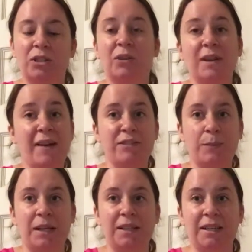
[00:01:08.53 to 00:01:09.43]
You don't have to
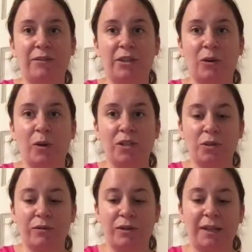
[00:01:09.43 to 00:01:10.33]
peel it if you don't want
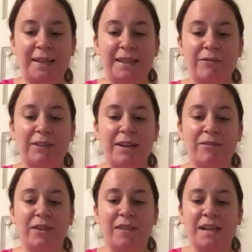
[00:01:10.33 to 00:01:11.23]
to. If you like that
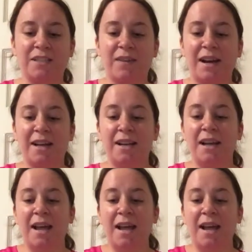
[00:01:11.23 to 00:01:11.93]
flavor, then that's fine.